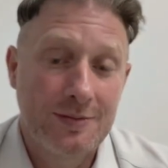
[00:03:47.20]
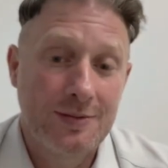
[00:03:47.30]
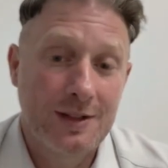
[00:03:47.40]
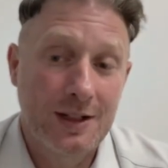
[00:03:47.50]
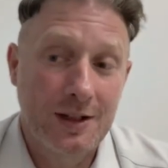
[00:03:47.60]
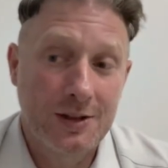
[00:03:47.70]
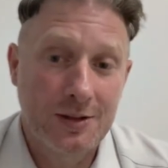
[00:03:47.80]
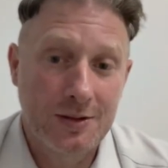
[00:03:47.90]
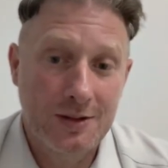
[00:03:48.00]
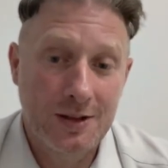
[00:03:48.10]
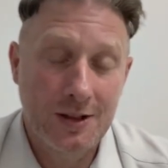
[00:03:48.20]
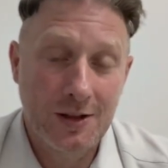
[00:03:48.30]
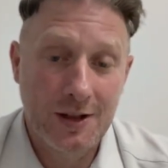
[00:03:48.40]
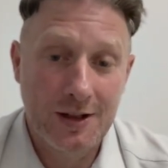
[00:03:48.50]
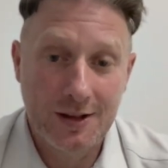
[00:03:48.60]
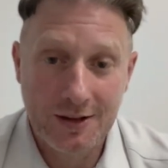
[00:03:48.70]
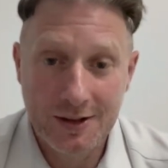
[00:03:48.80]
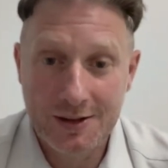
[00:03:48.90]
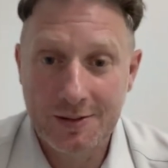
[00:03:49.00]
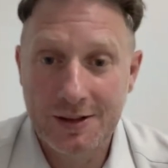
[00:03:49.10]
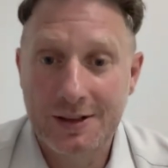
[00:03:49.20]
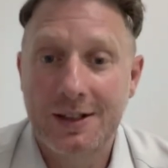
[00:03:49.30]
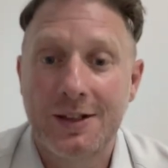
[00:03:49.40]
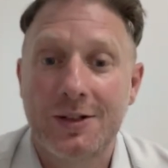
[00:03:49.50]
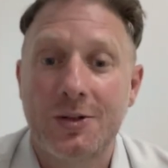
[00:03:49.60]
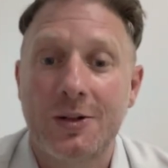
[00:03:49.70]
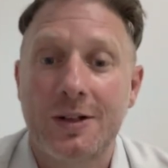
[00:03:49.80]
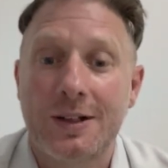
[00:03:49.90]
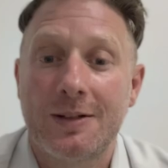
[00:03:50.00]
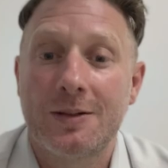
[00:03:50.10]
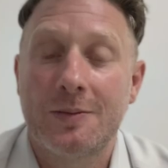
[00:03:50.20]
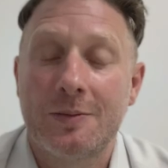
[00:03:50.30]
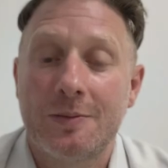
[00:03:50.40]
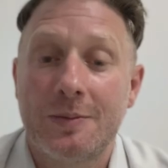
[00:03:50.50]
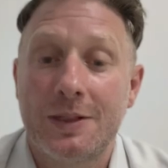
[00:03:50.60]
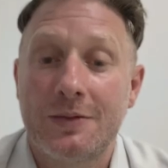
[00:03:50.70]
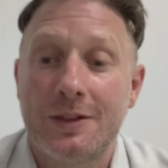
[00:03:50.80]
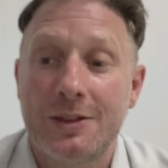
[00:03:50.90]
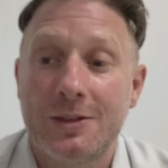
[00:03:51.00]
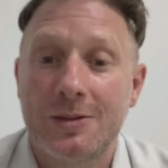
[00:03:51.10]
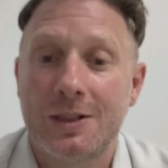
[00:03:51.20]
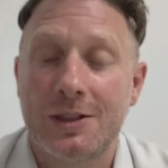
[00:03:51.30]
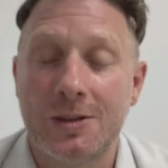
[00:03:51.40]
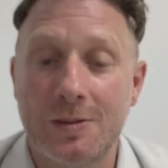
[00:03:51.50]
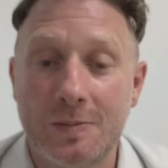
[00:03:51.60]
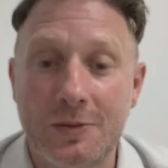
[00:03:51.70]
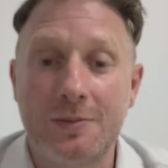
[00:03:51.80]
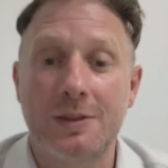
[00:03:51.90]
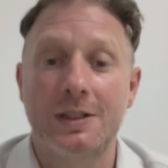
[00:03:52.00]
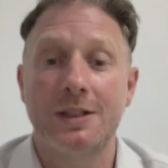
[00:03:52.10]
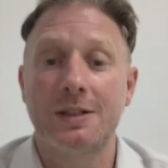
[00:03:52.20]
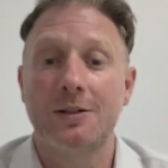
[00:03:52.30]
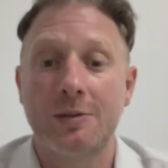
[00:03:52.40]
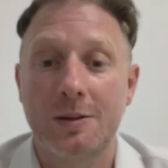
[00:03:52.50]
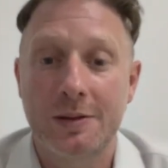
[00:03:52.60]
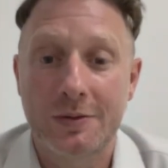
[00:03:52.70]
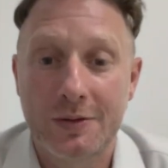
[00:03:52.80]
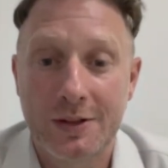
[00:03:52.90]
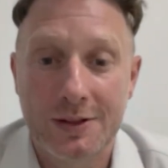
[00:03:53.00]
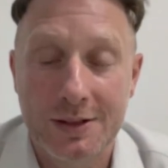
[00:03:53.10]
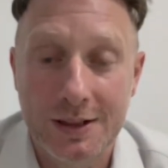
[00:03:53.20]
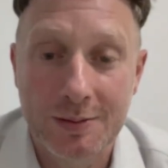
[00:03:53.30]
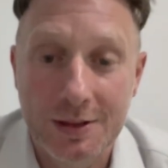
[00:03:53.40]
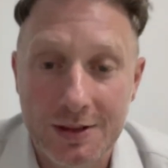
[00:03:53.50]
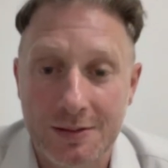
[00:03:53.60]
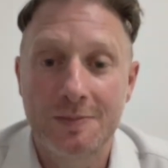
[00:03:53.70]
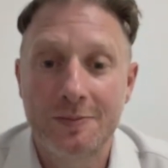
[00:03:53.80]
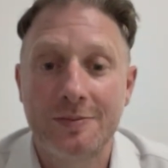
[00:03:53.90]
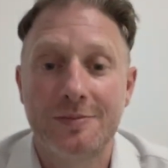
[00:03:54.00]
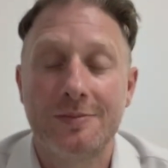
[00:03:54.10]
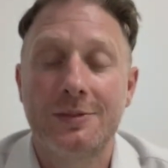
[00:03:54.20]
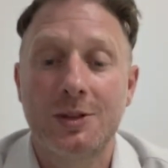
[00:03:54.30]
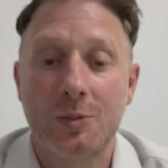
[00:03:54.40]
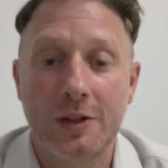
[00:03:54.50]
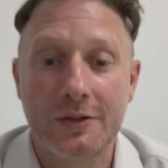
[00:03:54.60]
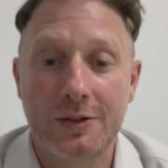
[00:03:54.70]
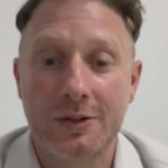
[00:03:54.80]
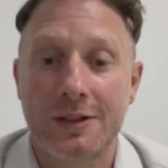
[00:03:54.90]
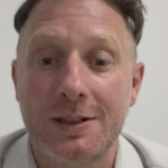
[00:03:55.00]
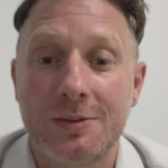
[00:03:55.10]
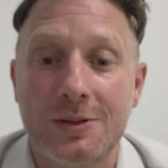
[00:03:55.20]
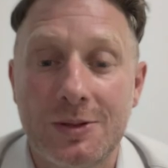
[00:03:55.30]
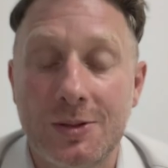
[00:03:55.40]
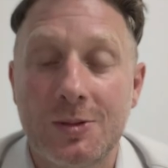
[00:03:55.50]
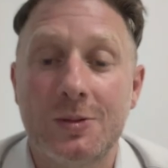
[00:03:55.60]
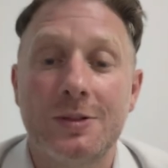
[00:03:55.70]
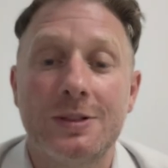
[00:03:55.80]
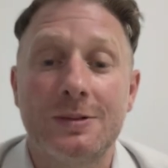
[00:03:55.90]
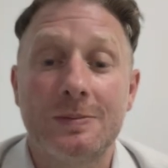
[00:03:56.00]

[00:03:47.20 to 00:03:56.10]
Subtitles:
that I lied to my dad to try and get him to meet Vin Diesel. I told my dad, one of my friends is coming to Wivenhoe Dam to talk to us.